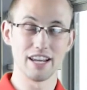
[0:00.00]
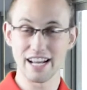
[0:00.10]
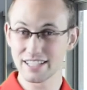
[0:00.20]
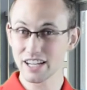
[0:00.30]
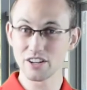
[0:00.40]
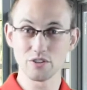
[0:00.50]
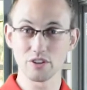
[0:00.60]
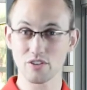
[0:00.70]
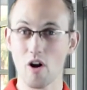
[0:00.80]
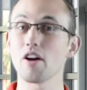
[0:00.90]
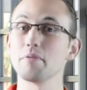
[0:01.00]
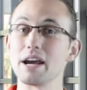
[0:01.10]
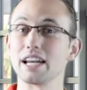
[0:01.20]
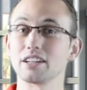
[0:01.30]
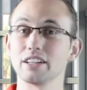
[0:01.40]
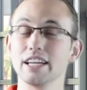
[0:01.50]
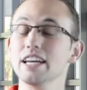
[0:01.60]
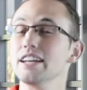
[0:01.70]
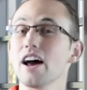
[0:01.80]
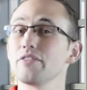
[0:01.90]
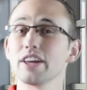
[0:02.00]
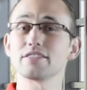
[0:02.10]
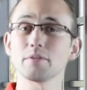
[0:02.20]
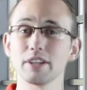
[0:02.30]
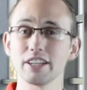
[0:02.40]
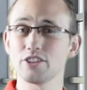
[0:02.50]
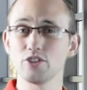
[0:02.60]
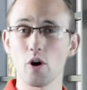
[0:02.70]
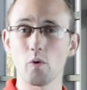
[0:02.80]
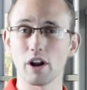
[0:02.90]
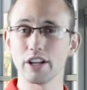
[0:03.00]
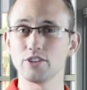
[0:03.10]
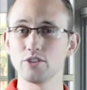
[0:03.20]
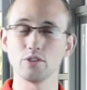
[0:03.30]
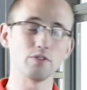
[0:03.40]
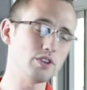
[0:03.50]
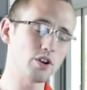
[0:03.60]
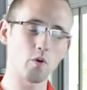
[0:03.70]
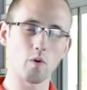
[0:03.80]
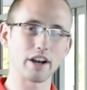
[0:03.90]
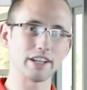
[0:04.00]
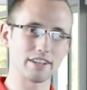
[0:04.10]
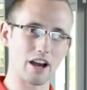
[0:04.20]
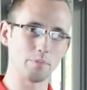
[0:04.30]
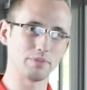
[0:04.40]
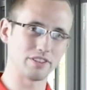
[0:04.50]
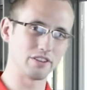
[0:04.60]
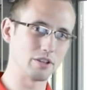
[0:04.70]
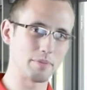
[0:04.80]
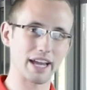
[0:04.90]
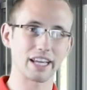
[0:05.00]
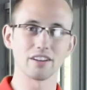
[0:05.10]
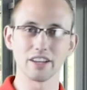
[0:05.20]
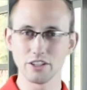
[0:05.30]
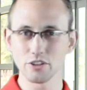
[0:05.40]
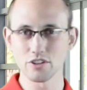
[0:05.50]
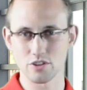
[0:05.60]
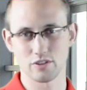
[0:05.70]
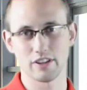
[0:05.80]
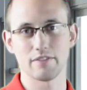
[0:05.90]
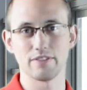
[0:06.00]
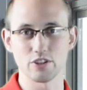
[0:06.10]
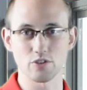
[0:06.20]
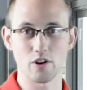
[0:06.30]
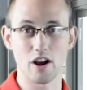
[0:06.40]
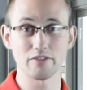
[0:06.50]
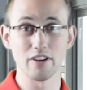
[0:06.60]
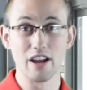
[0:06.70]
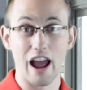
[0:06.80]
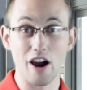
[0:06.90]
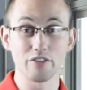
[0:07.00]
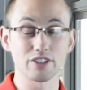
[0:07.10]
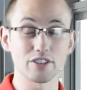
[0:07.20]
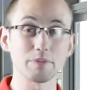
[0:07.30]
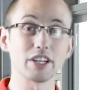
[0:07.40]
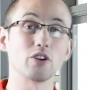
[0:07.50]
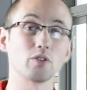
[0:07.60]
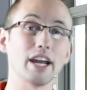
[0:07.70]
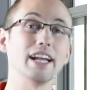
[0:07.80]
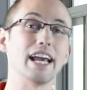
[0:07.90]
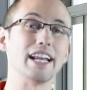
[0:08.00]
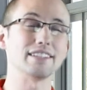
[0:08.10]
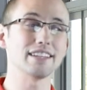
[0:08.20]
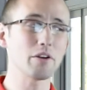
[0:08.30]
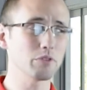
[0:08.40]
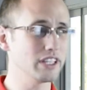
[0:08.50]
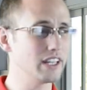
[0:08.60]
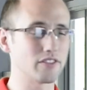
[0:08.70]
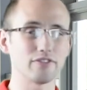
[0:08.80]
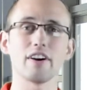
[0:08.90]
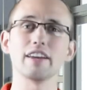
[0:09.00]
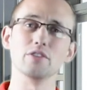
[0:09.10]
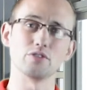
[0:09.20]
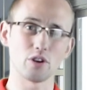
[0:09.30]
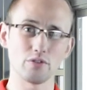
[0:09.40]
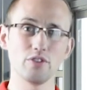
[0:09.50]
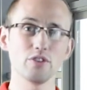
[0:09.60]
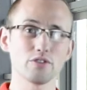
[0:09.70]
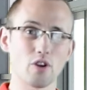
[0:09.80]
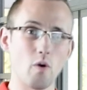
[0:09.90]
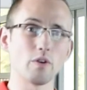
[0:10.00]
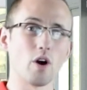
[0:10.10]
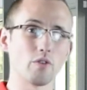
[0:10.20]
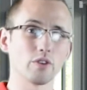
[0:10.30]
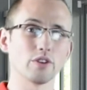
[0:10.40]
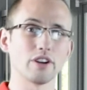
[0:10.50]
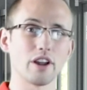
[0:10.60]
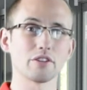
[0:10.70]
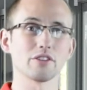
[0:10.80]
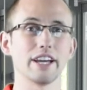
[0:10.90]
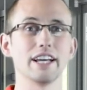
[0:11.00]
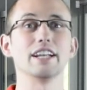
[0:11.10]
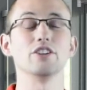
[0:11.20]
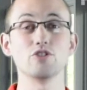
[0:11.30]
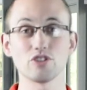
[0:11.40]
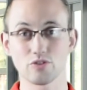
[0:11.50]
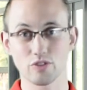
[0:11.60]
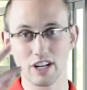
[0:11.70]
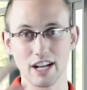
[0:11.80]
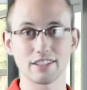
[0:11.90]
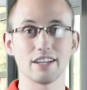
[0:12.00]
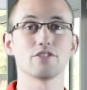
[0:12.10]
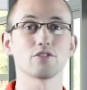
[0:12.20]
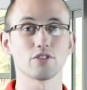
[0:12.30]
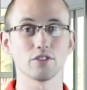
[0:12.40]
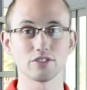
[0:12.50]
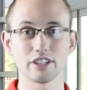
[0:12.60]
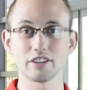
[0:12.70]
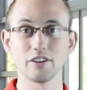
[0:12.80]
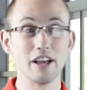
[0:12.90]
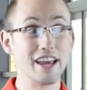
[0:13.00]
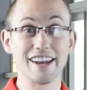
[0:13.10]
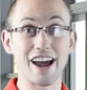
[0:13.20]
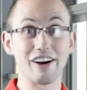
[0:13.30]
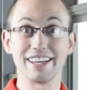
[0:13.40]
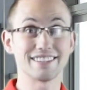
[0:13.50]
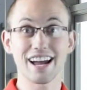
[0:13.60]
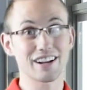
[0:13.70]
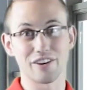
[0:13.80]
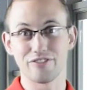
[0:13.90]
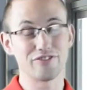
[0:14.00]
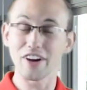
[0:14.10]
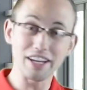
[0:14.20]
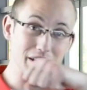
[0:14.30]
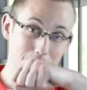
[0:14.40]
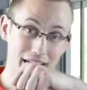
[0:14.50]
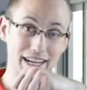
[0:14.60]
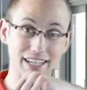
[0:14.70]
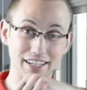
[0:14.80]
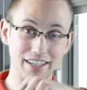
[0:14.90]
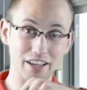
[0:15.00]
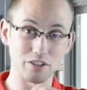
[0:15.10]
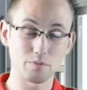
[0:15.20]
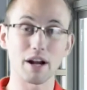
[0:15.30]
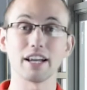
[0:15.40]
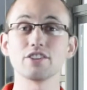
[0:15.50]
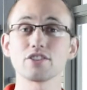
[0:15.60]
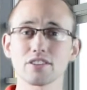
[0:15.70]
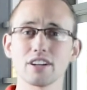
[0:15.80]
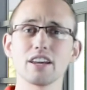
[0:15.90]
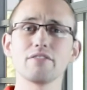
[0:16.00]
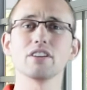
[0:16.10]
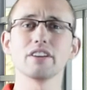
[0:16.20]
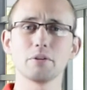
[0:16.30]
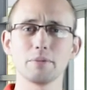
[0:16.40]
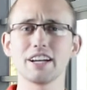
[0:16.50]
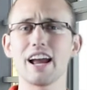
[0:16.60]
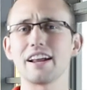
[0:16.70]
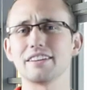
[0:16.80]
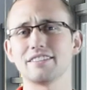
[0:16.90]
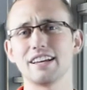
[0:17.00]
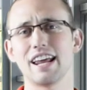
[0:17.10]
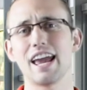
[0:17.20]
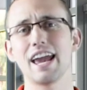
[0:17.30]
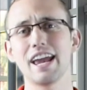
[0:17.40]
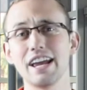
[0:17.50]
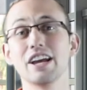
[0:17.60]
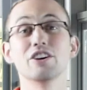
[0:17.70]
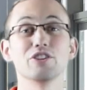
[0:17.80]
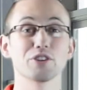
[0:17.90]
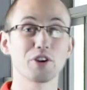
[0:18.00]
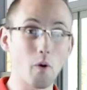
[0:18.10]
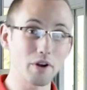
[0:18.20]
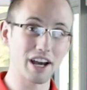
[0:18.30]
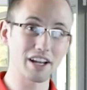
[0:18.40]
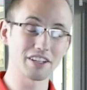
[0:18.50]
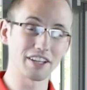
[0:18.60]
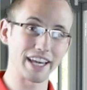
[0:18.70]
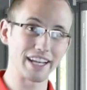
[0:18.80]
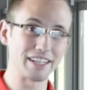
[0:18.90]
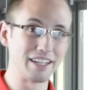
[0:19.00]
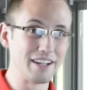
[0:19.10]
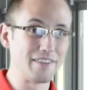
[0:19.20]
It's going to do this automatically. Now, if that's something that you don't want it to do, if you don't want it to help steer you back in the lane, you can turn that feature off. However, it's something great, and it's not really going to fight you. So if you're going over in another lane and you just forgot to hit your turn signal, Now, it's not going to fight you back into the other spot. It's just going to give you a little bit of guidance saying, hey, you're going out of lane.